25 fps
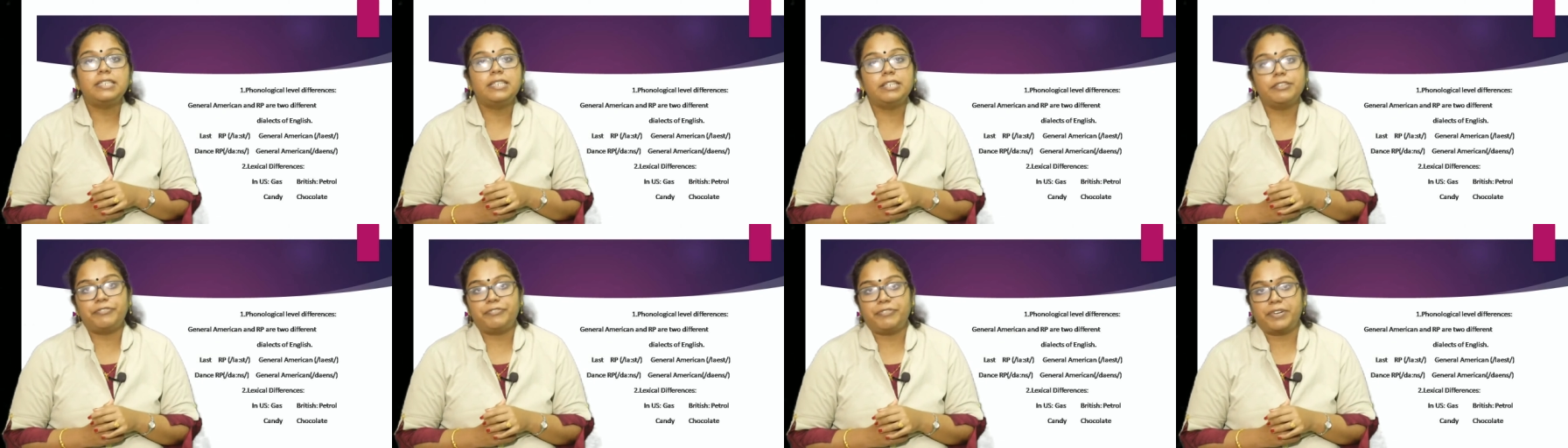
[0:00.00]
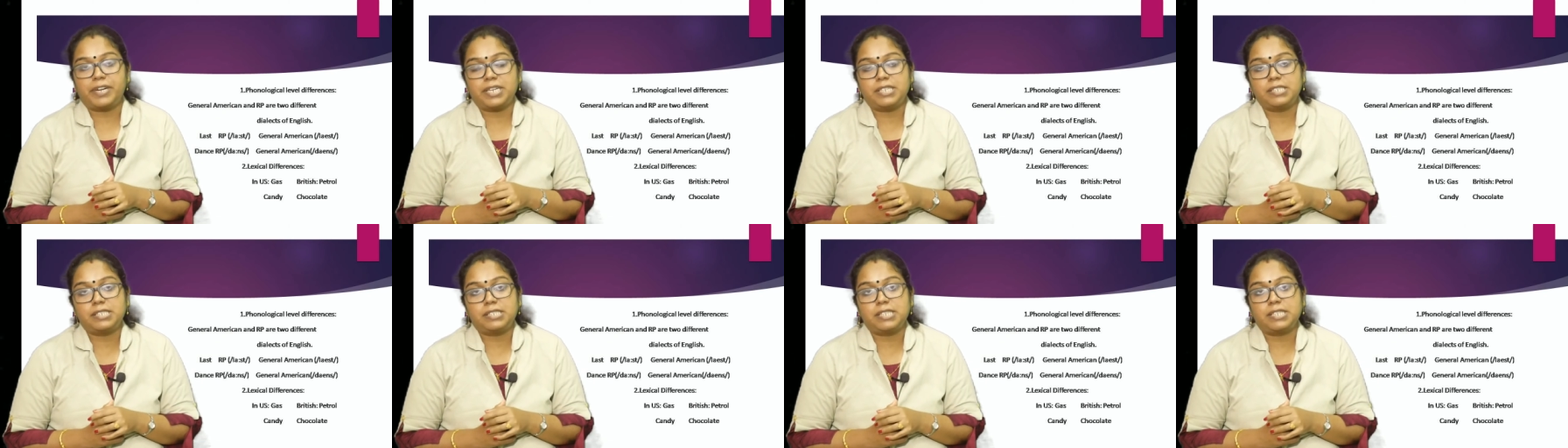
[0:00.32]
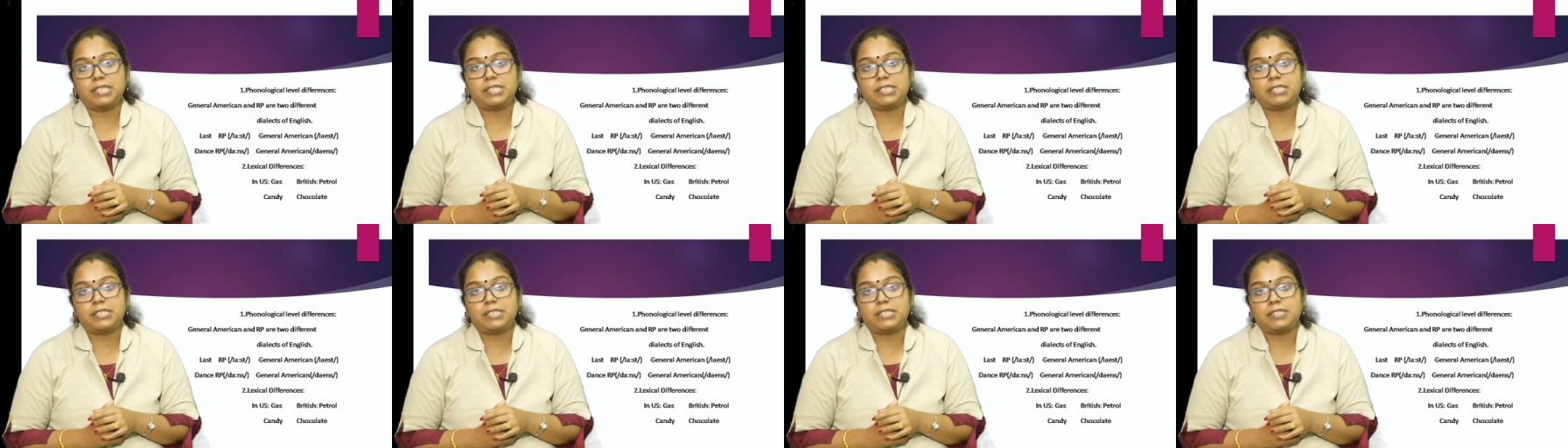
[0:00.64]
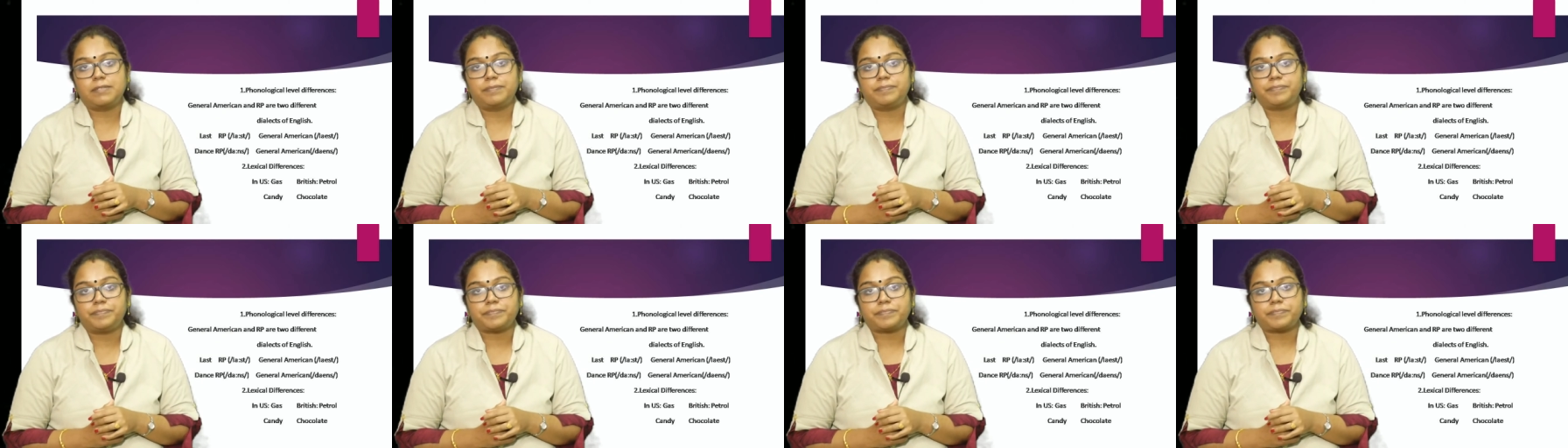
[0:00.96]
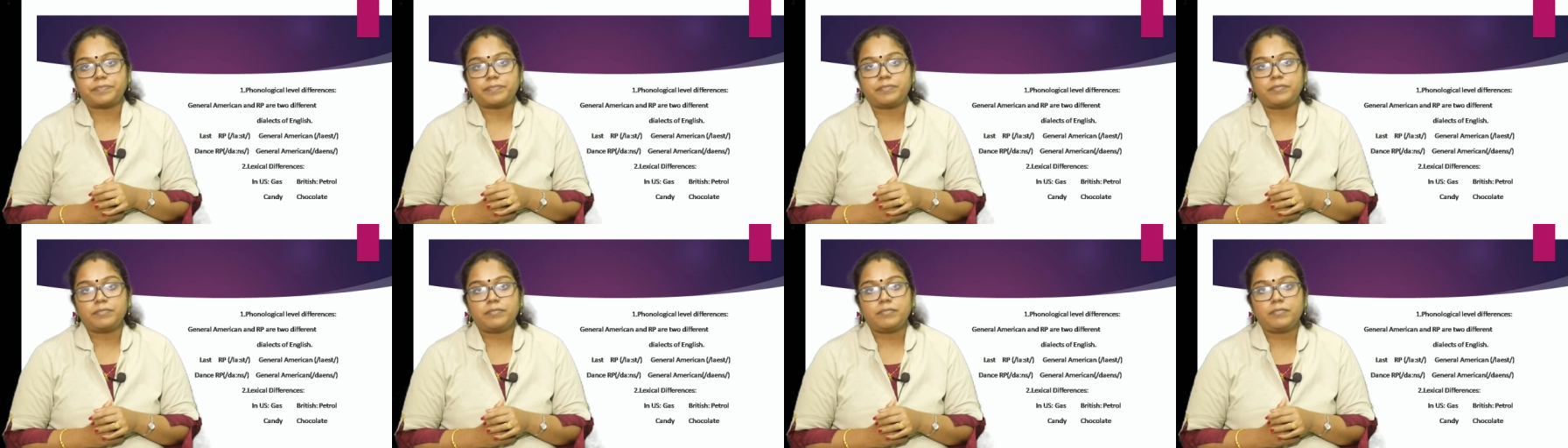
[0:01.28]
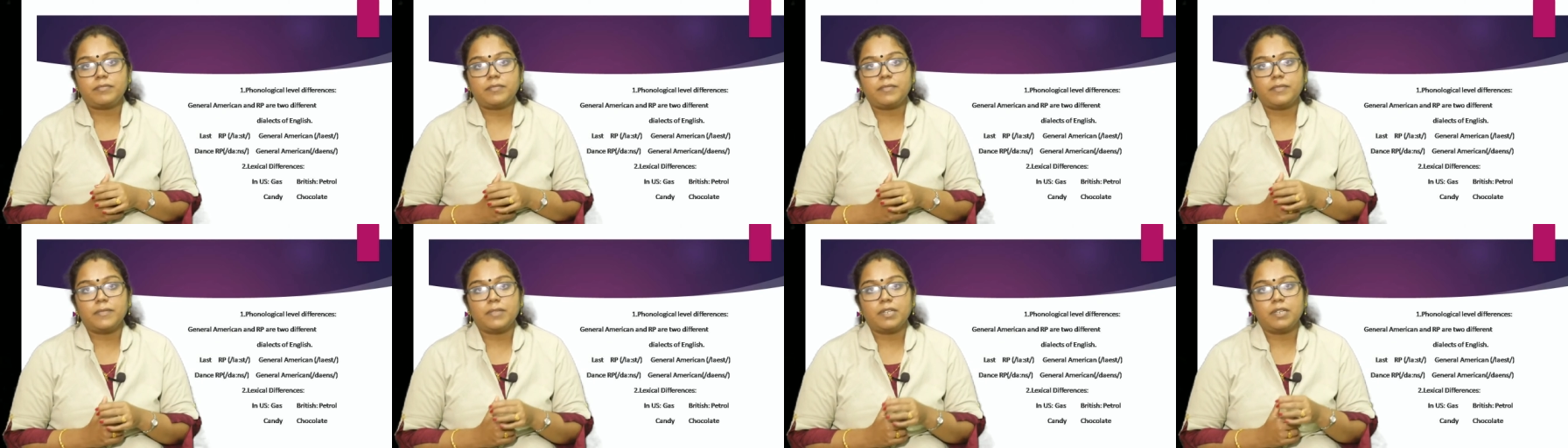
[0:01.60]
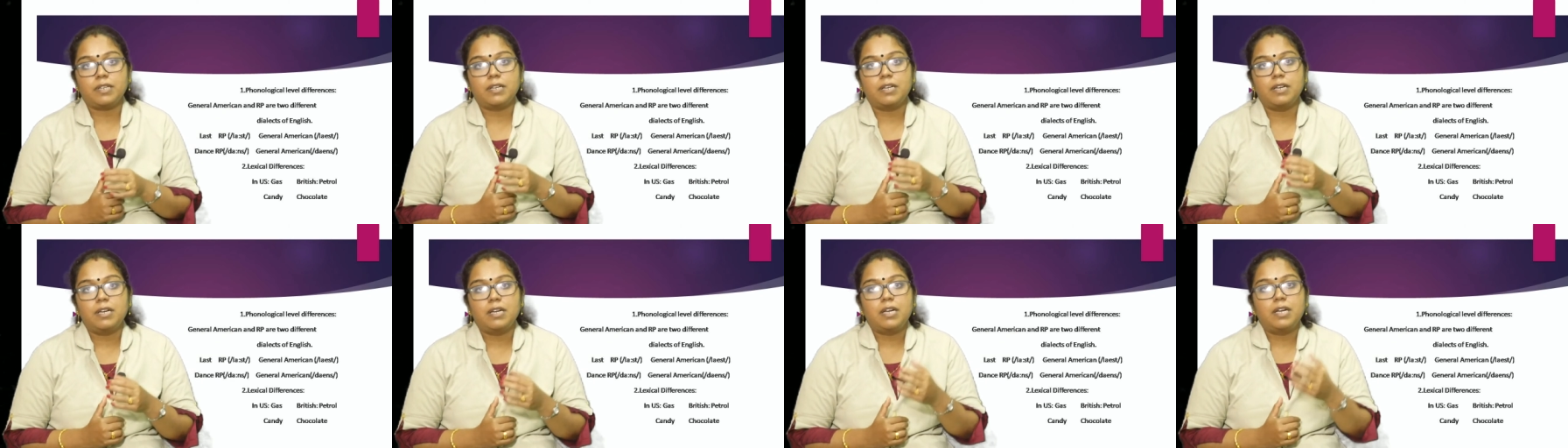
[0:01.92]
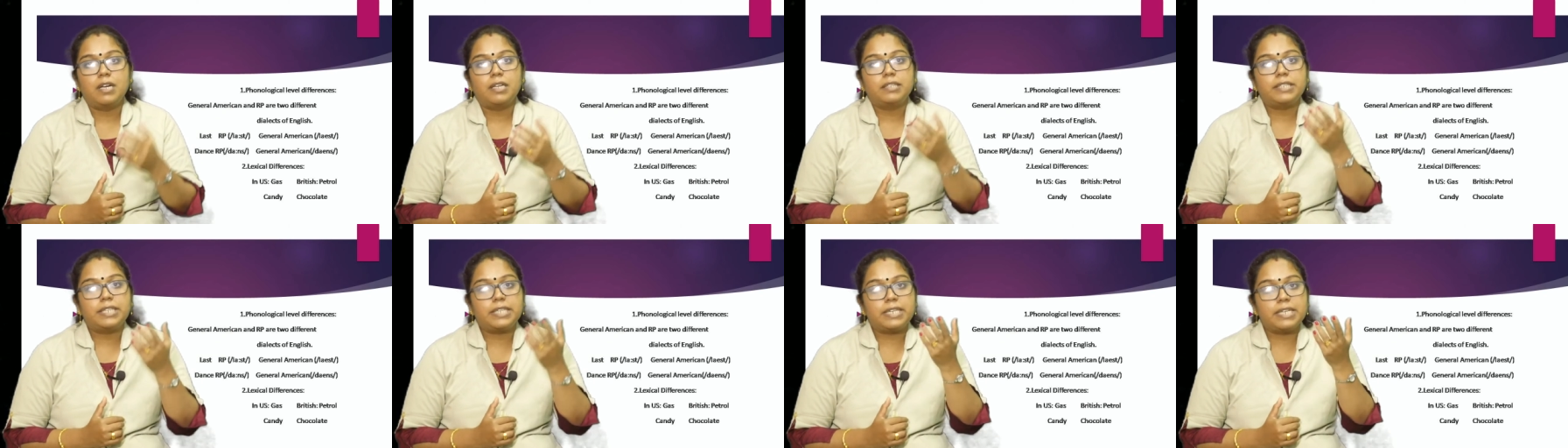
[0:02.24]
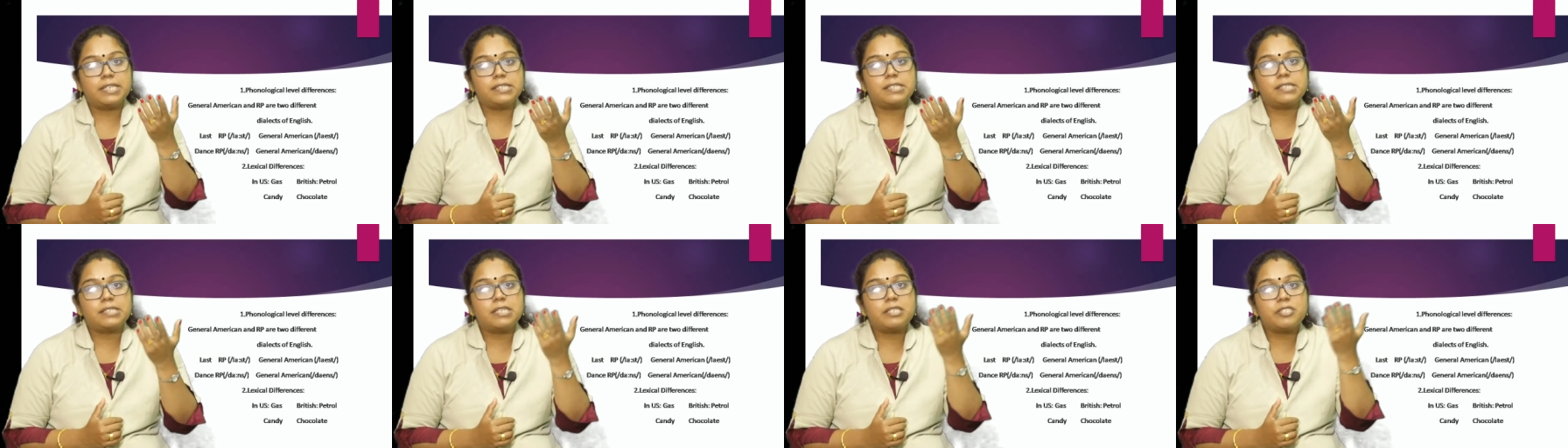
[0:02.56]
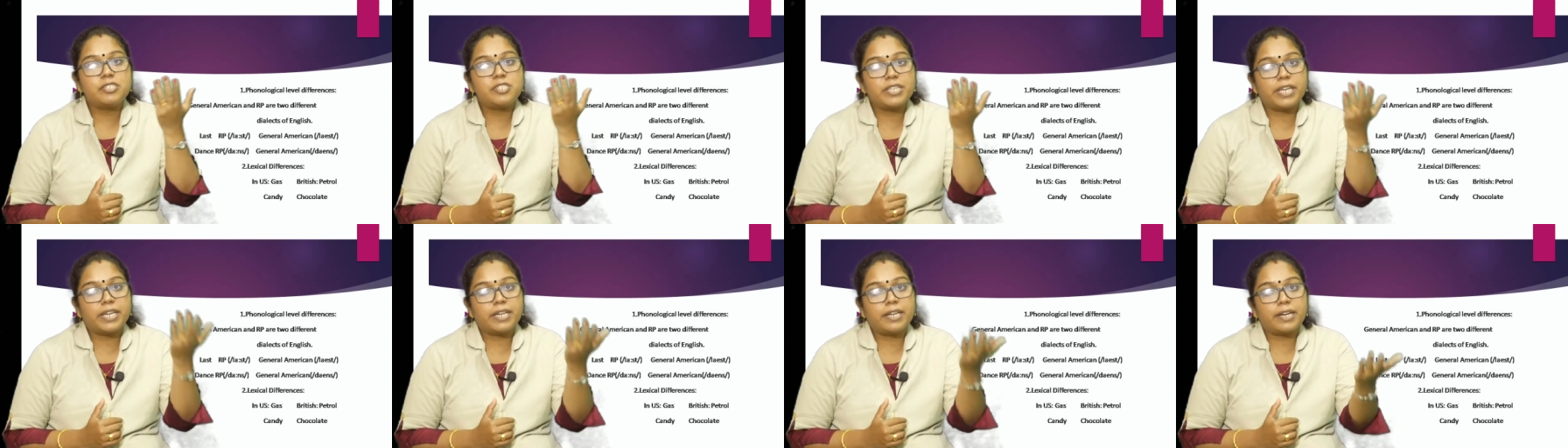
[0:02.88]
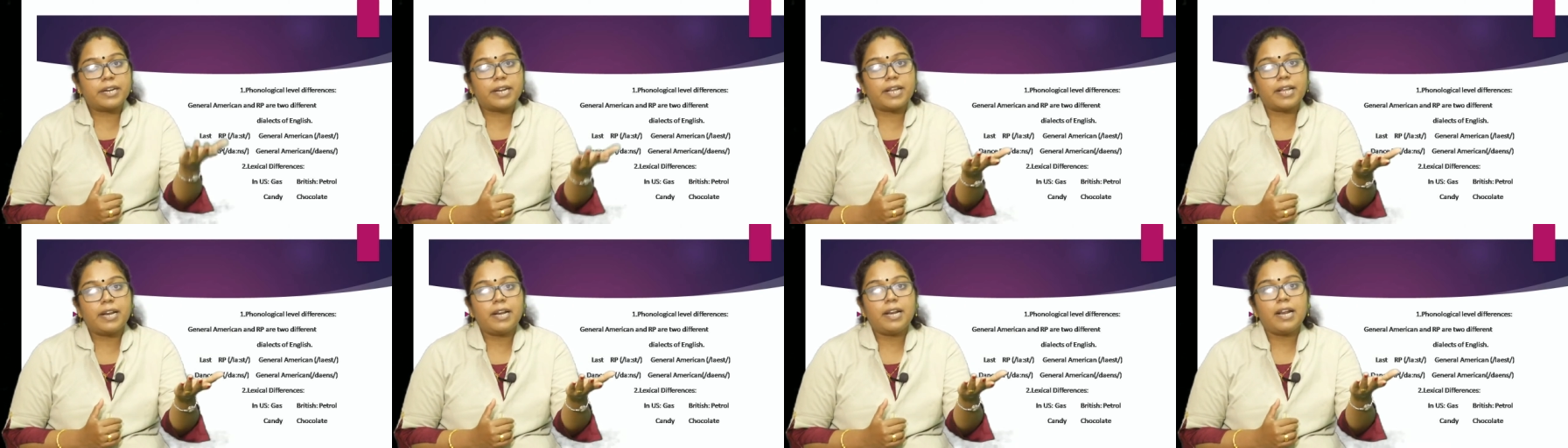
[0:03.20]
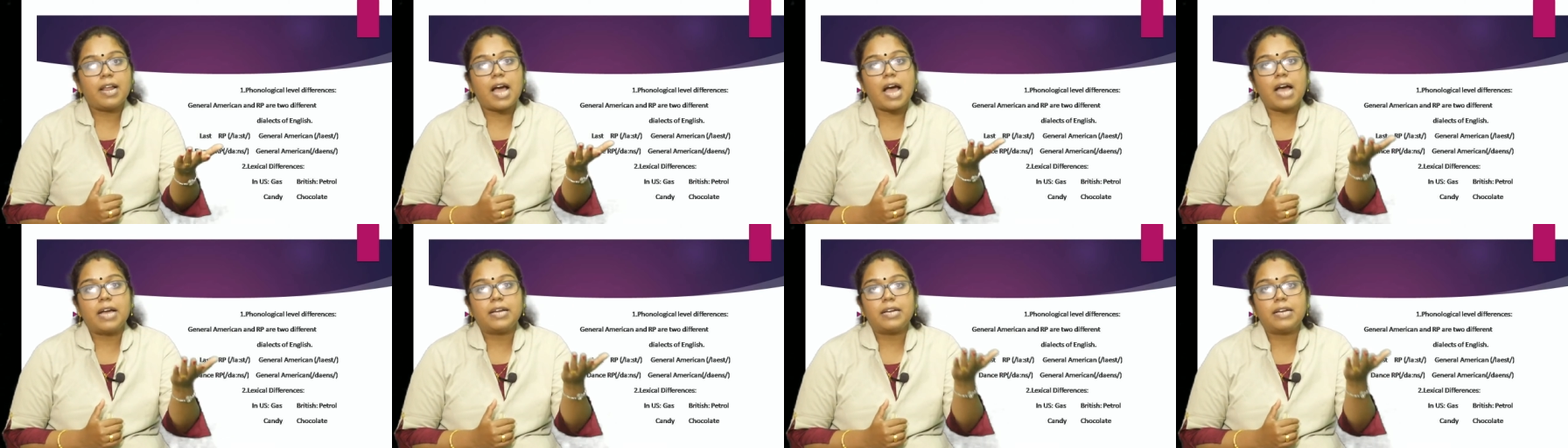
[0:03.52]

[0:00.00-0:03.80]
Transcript: differences. That is, General